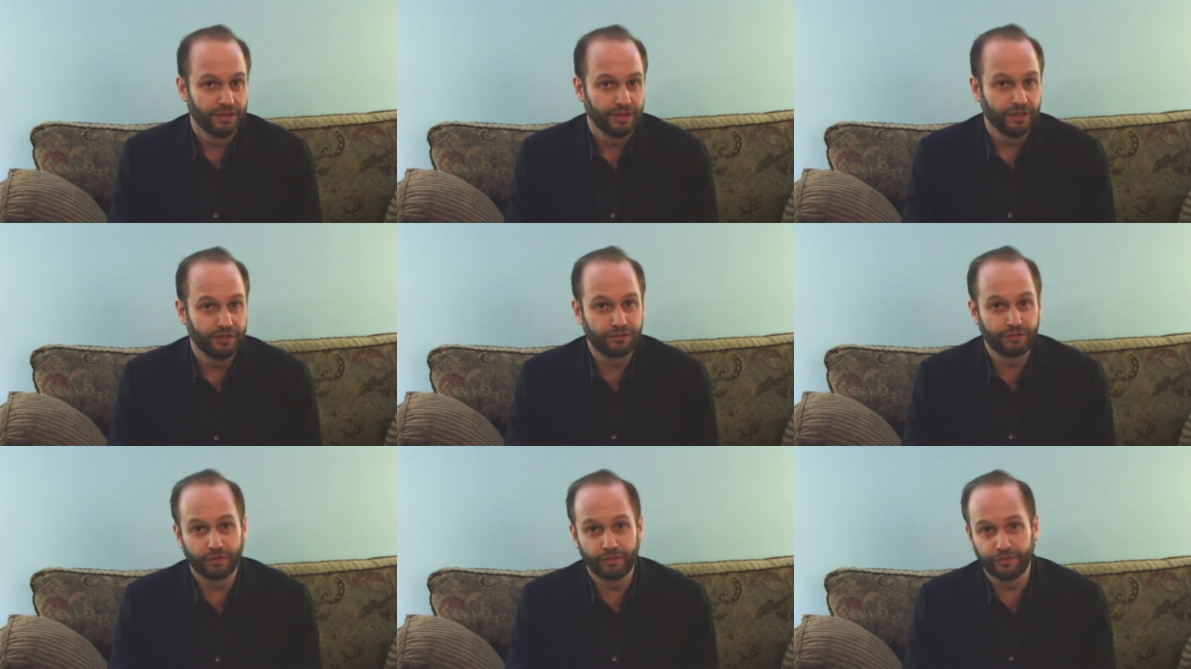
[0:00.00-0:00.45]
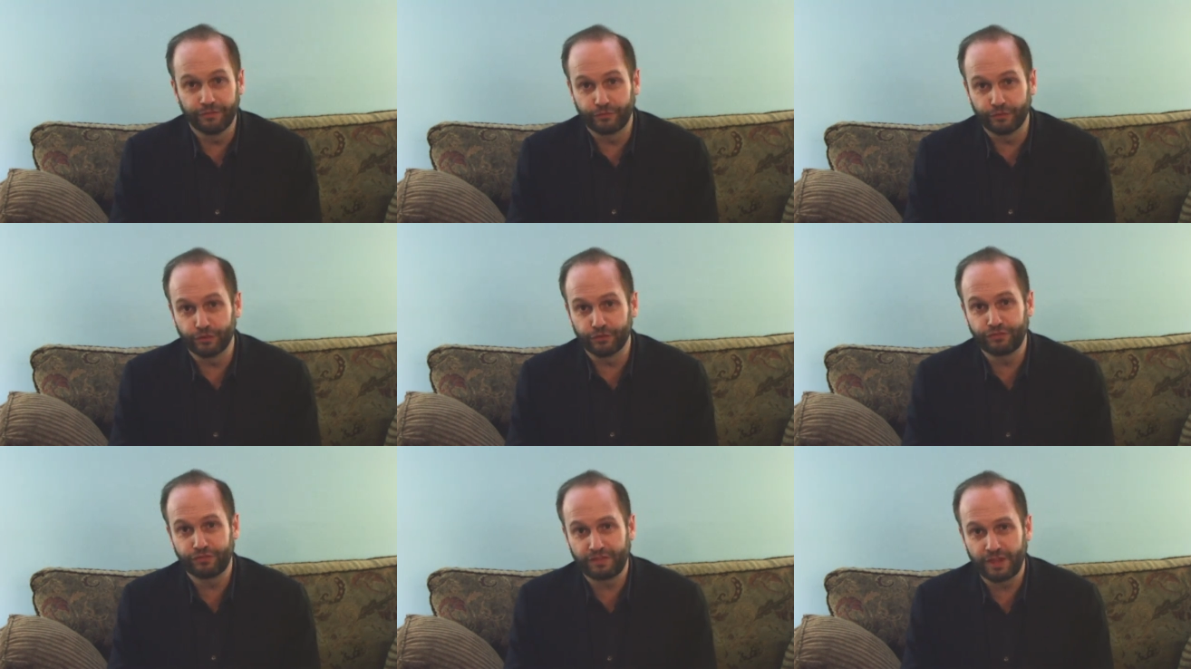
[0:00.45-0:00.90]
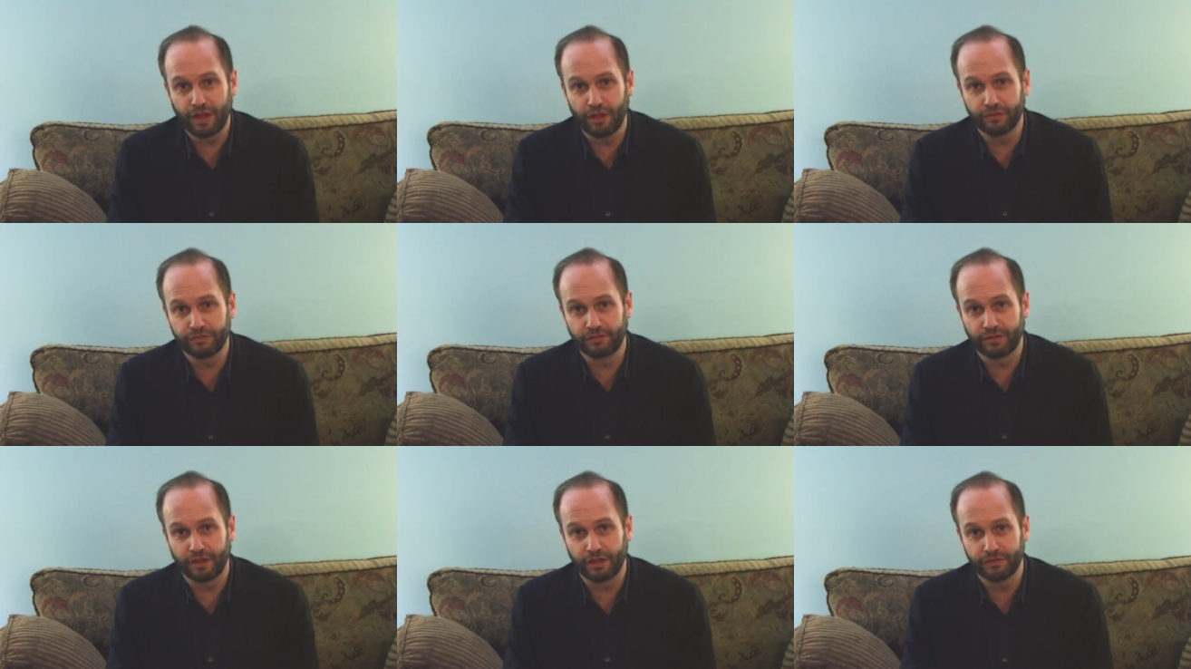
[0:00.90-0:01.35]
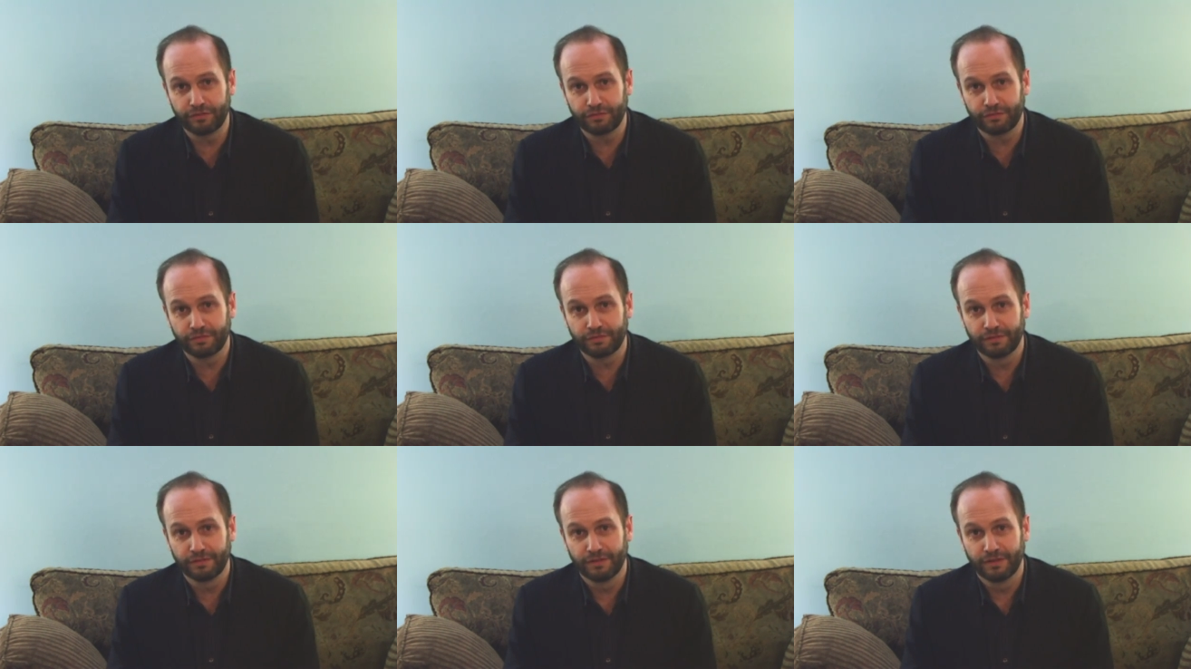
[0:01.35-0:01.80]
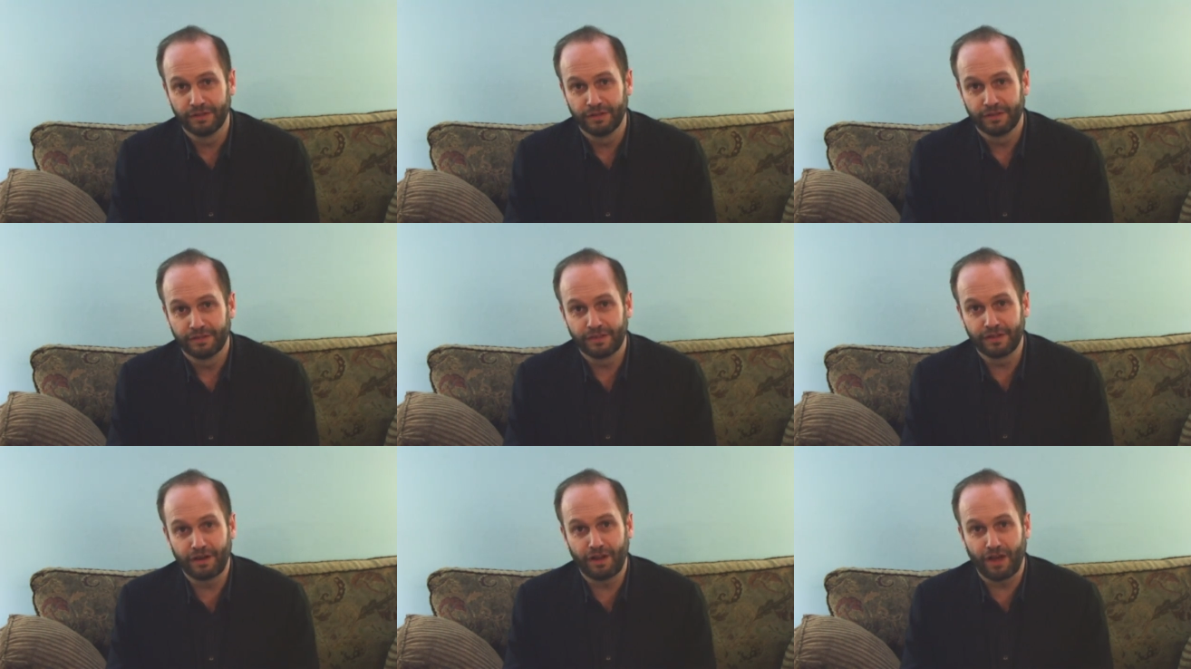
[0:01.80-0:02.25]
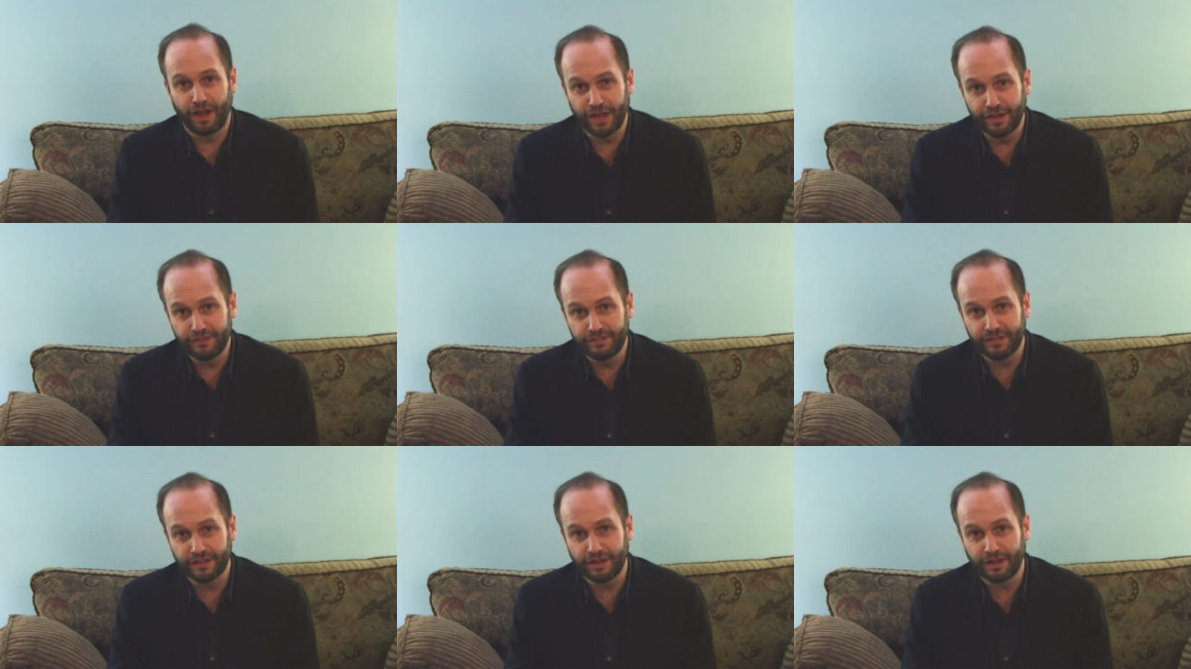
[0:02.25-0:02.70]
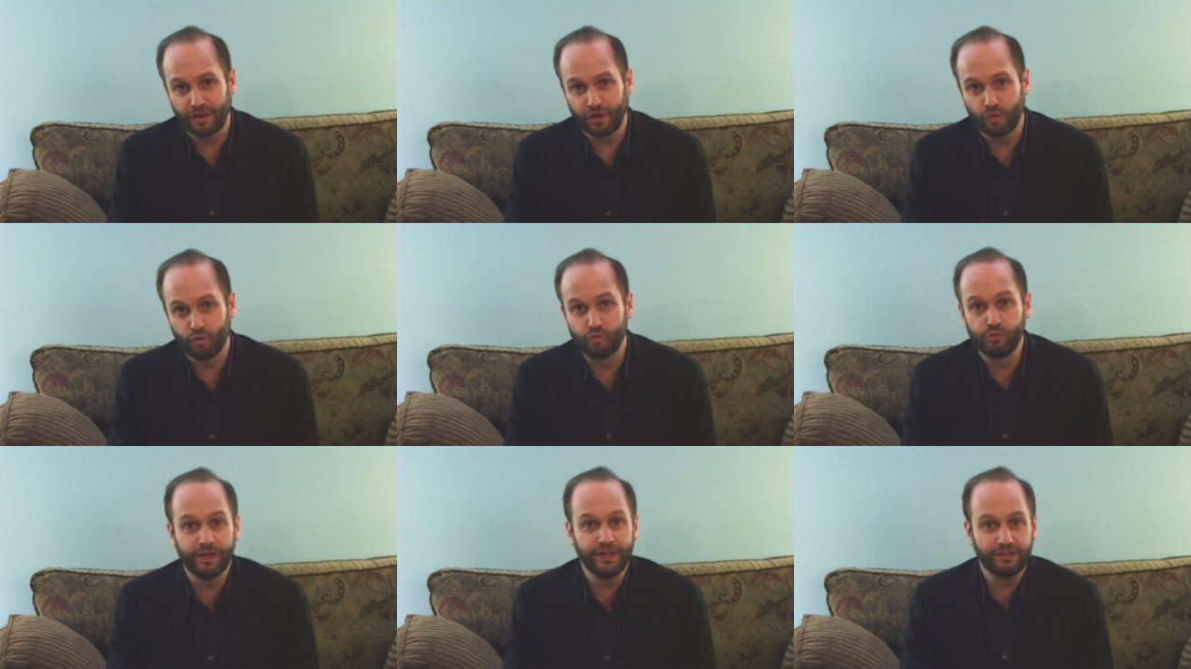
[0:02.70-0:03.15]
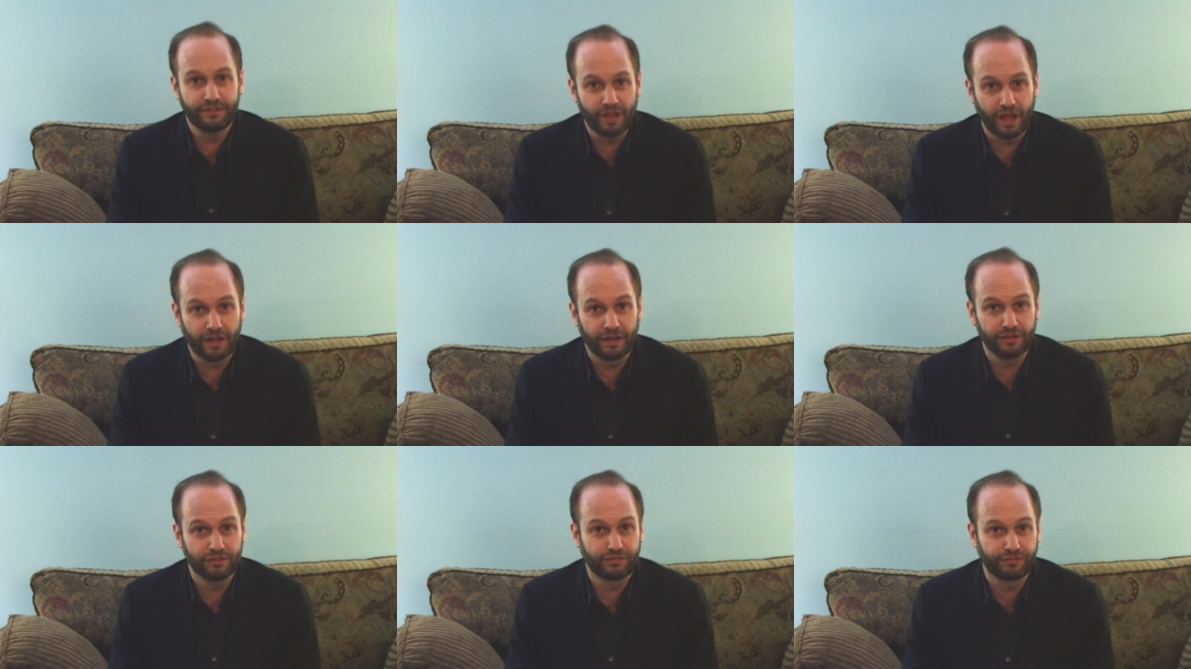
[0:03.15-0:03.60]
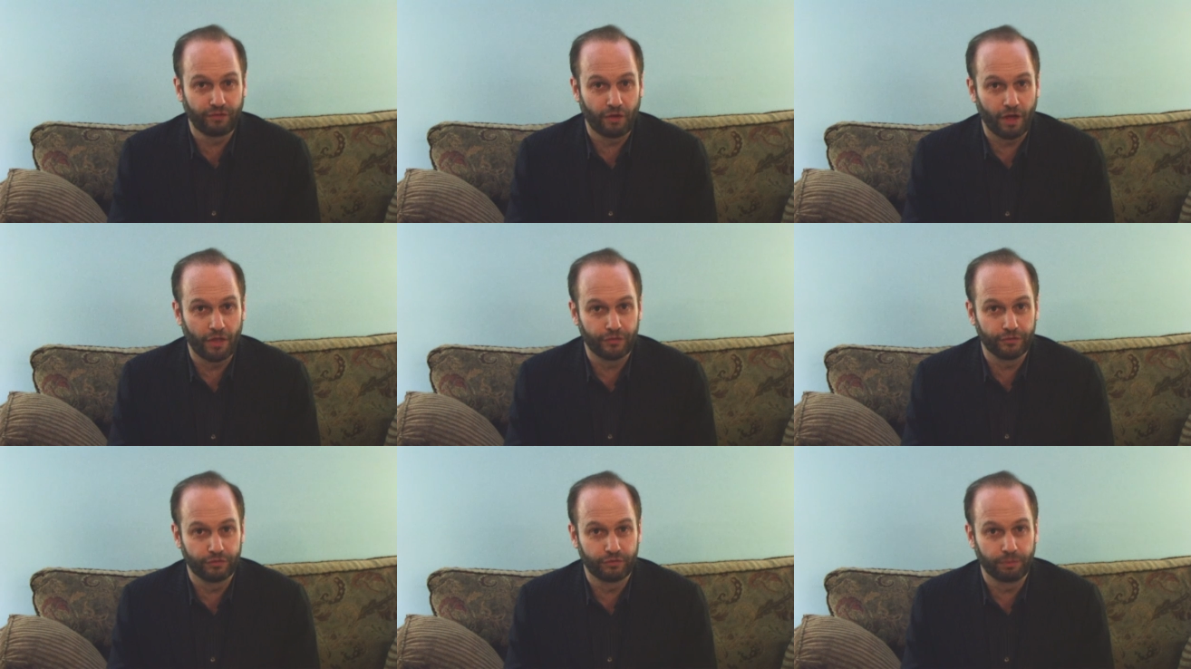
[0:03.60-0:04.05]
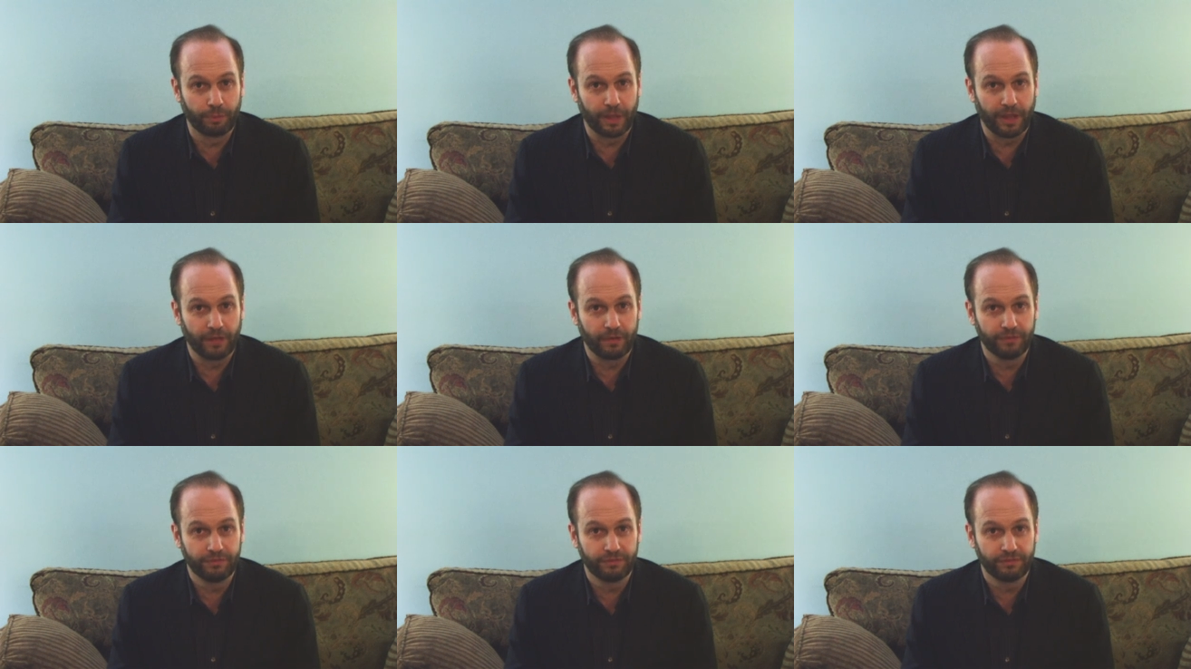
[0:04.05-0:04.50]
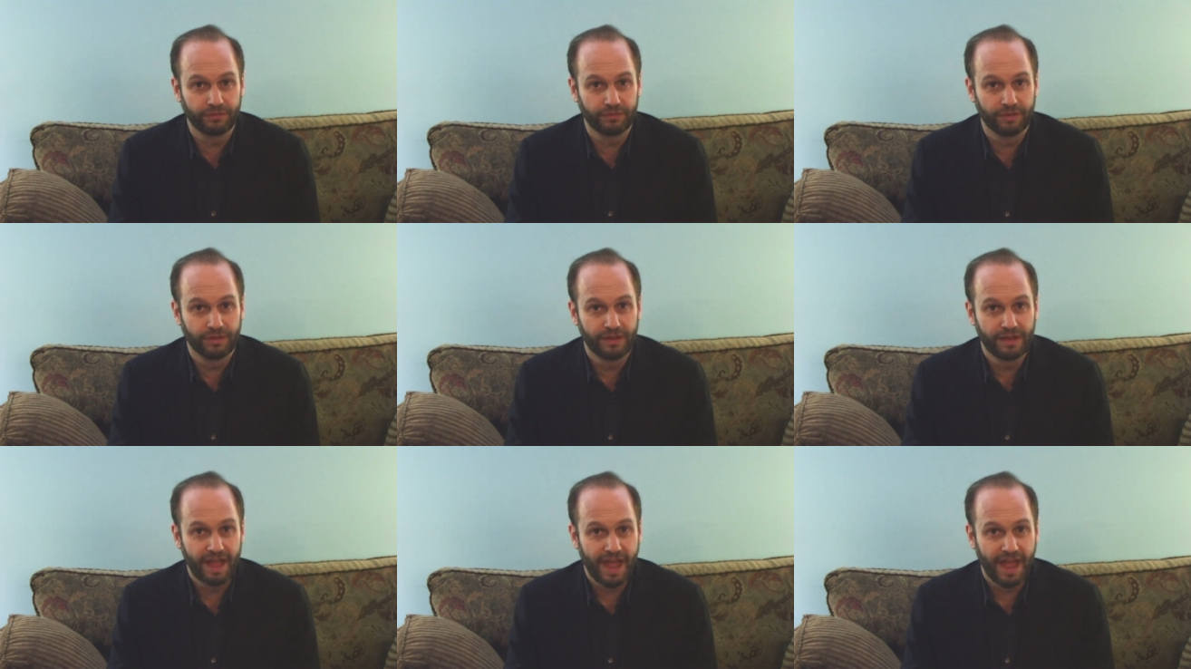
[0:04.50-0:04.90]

And so the verse tells us that Isaac redug his father's wells